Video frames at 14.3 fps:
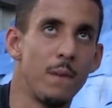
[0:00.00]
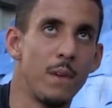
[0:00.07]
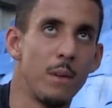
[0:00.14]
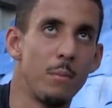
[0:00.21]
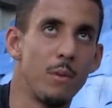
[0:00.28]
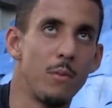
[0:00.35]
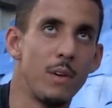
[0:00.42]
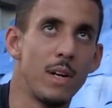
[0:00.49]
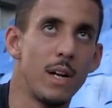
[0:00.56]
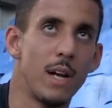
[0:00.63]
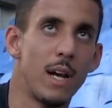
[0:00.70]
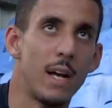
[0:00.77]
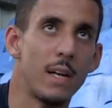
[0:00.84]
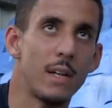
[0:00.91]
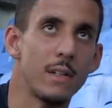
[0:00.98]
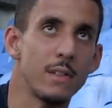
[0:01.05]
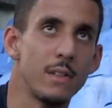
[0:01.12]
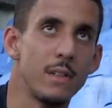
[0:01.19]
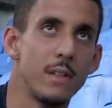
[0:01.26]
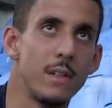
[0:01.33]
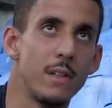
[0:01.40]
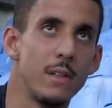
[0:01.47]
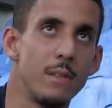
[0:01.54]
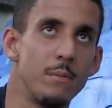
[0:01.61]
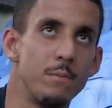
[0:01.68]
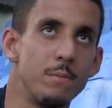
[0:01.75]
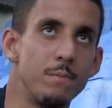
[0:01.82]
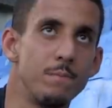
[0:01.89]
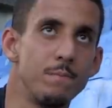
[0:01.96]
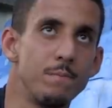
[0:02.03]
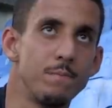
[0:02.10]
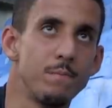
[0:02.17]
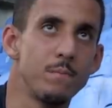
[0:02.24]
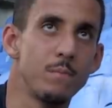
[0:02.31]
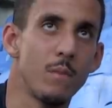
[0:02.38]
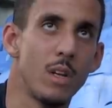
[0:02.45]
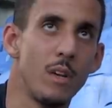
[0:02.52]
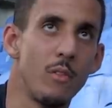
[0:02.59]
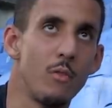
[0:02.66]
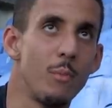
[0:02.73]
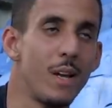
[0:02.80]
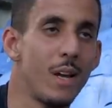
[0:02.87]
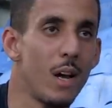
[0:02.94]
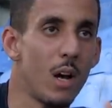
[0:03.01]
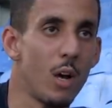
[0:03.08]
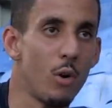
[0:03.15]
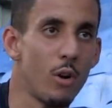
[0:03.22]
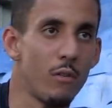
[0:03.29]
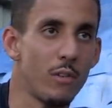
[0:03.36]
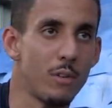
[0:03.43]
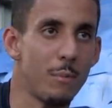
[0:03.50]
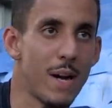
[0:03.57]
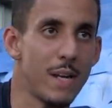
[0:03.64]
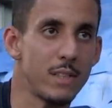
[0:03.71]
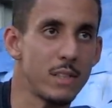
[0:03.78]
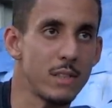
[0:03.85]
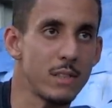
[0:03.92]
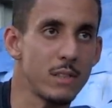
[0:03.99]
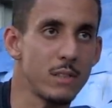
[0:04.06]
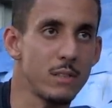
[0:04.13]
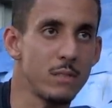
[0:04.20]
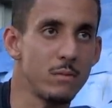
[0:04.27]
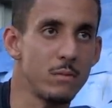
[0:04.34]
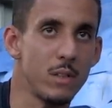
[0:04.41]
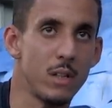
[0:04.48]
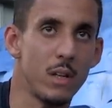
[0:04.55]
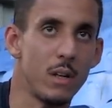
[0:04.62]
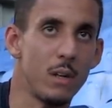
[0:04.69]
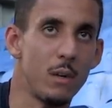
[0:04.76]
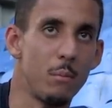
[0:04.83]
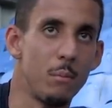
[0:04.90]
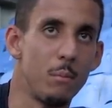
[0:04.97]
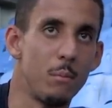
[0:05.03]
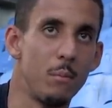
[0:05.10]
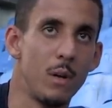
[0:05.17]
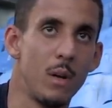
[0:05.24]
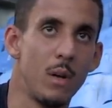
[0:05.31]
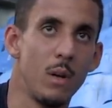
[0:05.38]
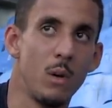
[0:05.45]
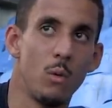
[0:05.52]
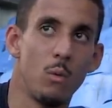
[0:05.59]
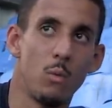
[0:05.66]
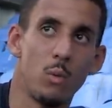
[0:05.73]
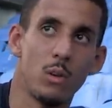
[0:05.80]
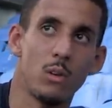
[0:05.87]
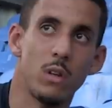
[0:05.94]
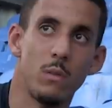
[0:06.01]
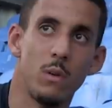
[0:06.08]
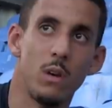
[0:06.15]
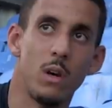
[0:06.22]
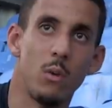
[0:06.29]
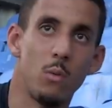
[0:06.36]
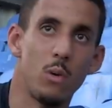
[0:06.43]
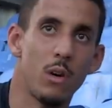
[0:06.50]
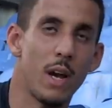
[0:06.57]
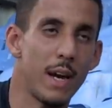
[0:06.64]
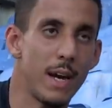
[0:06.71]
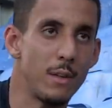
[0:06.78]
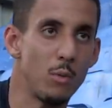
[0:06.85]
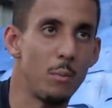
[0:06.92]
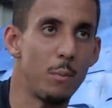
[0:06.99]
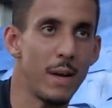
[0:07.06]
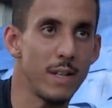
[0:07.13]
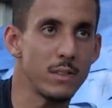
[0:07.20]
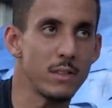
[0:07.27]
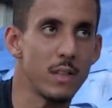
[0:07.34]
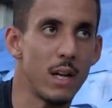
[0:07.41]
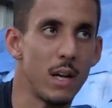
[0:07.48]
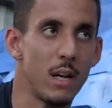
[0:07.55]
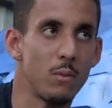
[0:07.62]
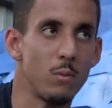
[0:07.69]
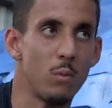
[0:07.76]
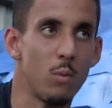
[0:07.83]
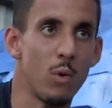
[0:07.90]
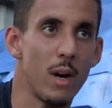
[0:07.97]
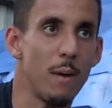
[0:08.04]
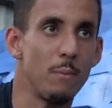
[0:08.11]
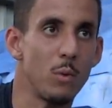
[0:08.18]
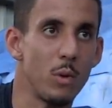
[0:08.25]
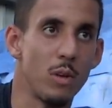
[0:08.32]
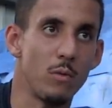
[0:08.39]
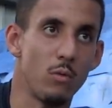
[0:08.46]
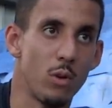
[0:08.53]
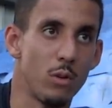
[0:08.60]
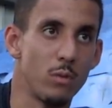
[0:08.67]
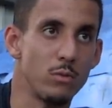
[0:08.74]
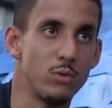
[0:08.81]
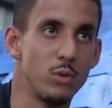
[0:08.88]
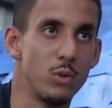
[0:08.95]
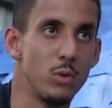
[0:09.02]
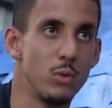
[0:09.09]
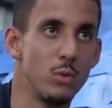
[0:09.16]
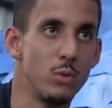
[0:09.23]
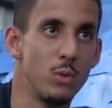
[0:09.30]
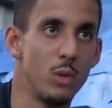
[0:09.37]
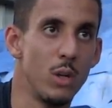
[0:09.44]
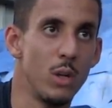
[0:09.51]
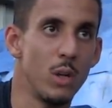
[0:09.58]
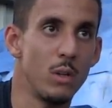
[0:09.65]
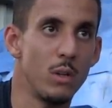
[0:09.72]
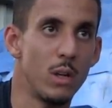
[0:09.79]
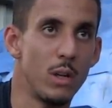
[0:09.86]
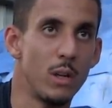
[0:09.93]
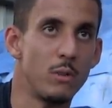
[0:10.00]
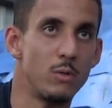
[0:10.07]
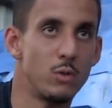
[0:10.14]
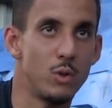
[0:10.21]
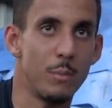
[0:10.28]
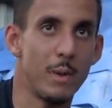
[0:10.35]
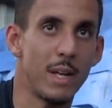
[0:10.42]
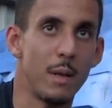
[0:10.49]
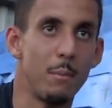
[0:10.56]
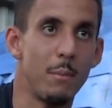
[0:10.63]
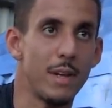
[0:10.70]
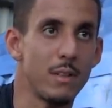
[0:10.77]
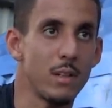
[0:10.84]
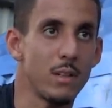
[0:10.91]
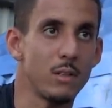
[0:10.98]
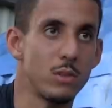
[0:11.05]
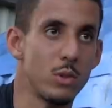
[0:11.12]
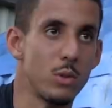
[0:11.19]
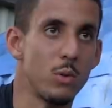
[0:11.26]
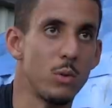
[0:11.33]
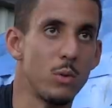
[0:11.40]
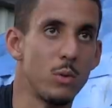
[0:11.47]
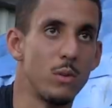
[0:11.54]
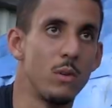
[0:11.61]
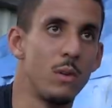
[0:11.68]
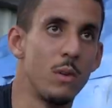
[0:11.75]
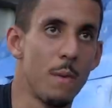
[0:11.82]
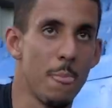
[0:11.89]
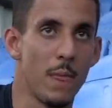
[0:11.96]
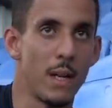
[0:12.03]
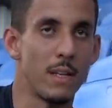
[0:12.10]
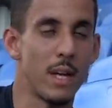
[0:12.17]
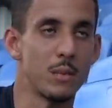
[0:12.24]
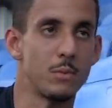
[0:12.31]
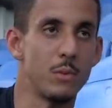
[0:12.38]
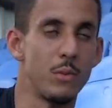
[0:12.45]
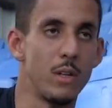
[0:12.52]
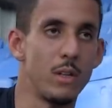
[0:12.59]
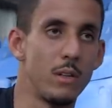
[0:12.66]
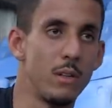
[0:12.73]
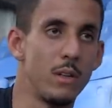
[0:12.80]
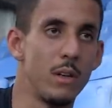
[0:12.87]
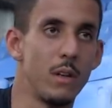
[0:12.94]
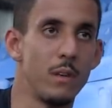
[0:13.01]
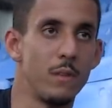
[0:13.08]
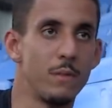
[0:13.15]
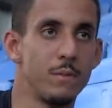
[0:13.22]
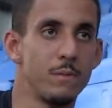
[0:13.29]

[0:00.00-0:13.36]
They've been really like giving me a lot of advices. What can I do best and what I'm doing wrong to make it better. So it has been really good, yeah.